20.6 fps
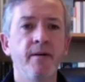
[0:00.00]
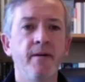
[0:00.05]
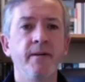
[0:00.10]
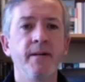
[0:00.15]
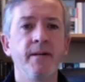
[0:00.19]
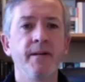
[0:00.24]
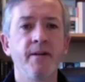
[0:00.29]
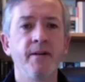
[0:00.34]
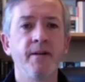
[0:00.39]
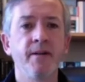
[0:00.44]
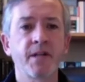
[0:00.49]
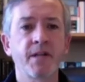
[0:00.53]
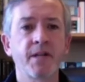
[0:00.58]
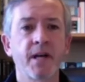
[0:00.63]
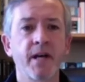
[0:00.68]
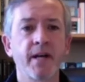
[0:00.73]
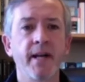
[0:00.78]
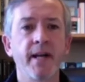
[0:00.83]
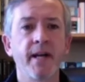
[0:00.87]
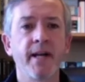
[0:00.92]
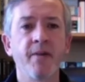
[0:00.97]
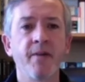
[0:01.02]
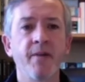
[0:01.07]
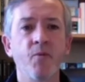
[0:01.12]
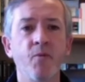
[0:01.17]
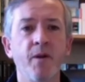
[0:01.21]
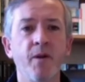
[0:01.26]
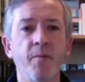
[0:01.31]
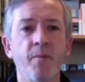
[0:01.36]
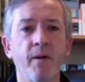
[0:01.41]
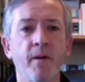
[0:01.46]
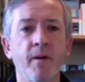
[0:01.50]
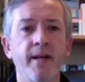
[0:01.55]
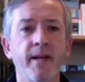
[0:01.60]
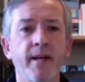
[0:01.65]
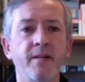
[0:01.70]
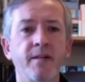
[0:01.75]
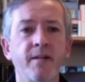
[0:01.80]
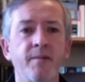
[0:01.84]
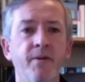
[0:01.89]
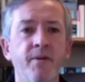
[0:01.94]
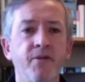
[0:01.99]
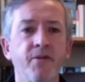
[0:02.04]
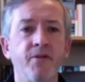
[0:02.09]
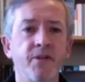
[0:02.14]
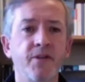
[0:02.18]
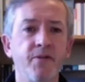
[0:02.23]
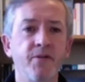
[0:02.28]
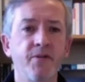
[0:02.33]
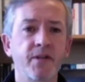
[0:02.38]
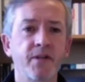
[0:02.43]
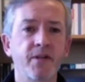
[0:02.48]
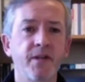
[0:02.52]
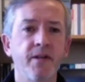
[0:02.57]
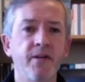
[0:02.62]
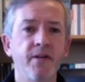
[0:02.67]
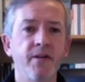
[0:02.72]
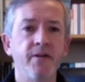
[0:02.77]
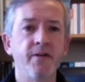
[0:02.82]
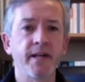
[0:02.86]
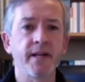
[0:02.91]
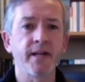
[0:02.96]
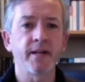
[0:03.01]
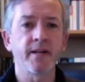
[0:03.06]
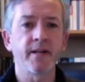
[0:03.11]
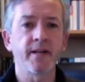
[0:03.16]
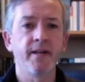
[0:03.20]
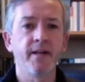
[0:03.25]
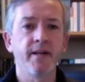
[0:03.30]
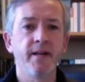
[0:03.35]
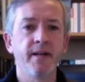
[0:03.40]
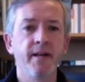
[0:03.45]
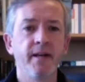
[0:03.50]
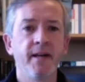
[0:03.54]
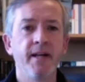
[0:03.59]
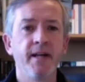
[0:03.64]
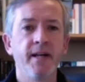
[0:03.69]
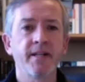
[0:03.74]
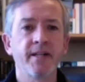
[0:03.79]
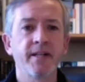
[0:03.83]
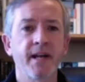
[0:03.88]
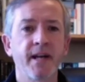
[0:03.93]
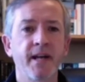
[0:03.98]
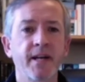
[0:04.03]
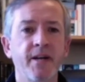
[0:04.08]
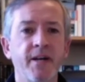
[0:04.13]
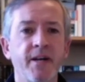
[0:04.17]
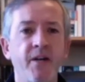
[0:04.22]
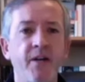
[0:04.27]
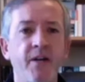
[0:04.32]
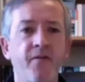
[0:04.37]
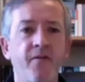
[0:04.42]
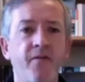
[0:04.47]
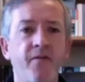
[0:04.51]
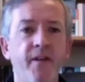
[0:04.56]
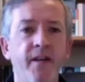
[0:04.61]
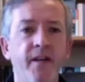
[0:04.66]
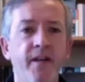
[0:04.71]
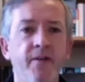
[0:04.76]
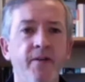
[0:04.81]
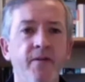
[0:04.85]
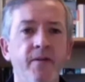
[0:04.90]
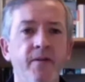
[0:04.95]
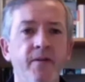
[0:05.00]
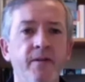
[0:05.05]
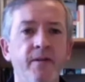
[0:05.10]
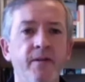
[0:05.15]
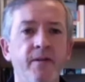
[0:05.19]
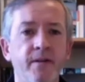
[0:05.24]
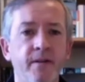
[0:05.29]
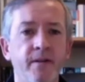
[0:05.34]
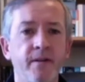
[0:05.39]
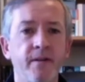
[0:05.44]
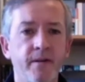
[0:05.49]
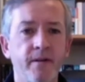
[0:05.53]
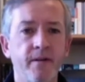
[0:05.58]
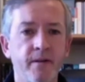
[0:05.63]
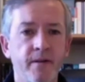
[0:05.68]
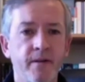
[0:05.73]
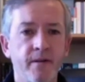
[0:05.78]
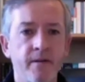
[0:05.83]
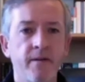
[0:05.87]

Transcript: You know, tonguing in wind playing as opposed to slurring. It's that kind of feel